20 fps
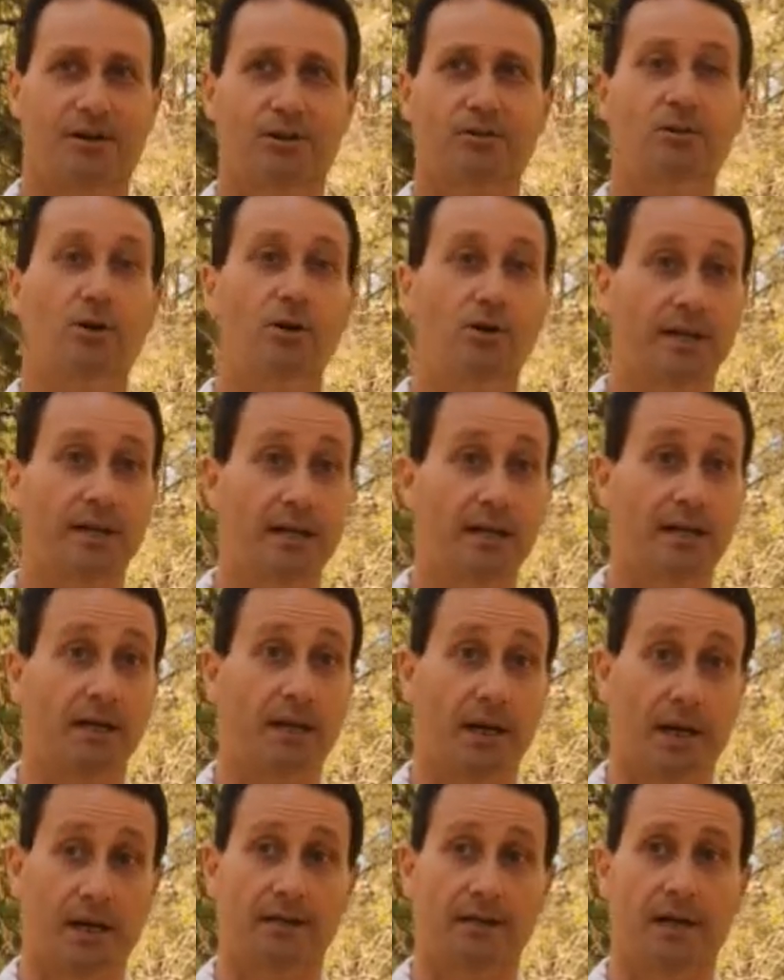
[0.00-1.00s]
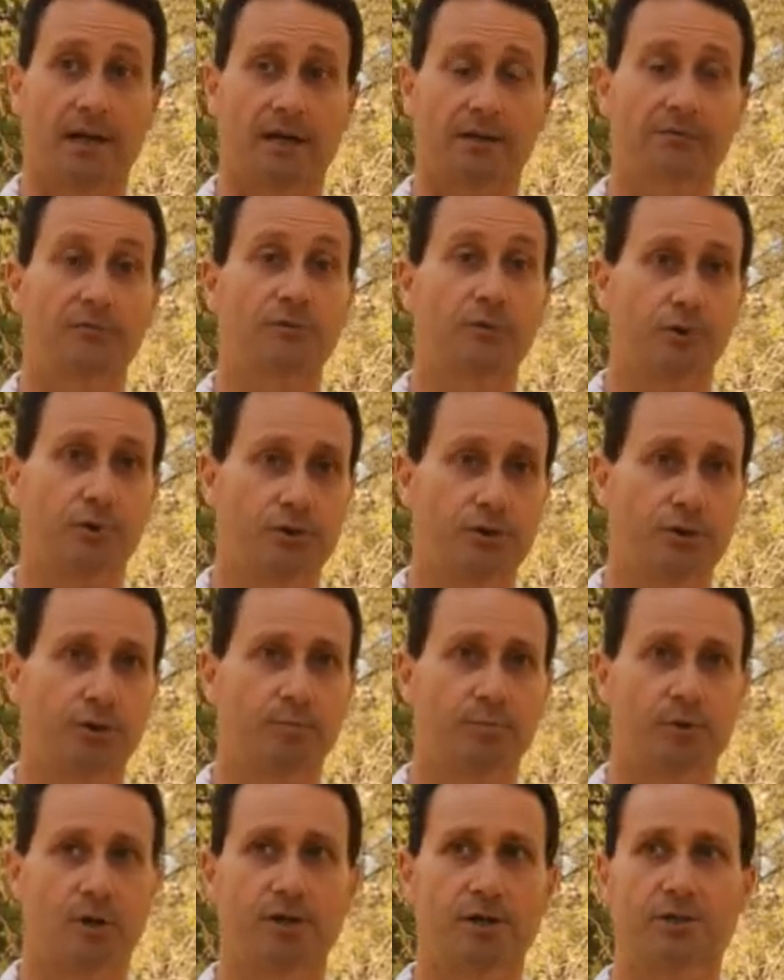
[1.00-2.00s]
ongoing and
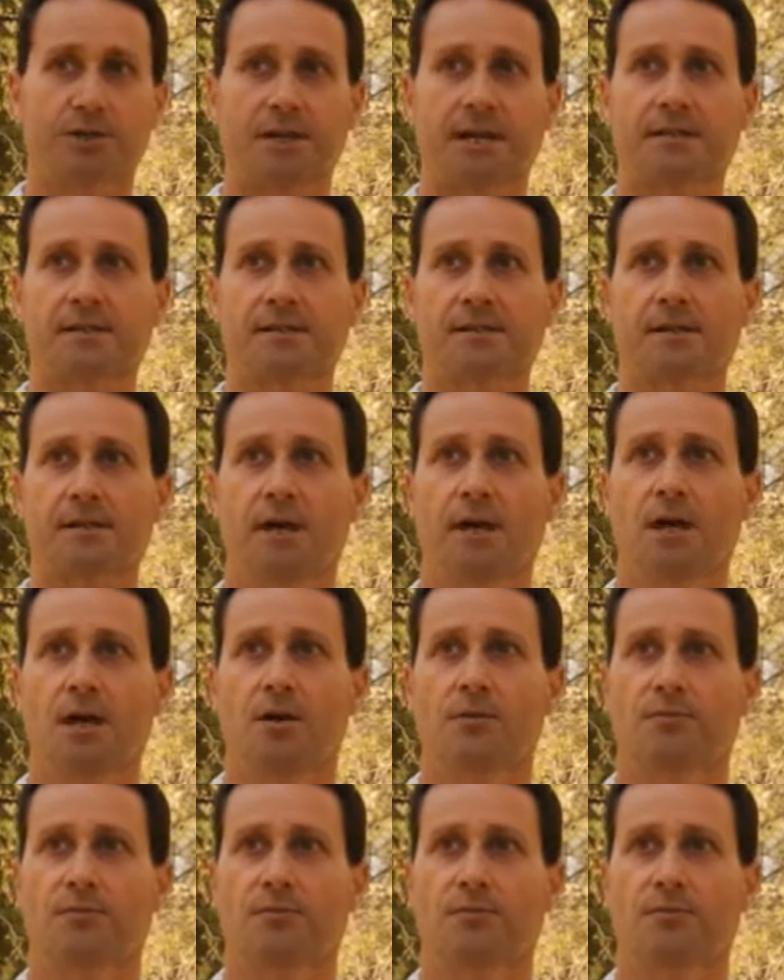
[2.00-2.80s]
future projects.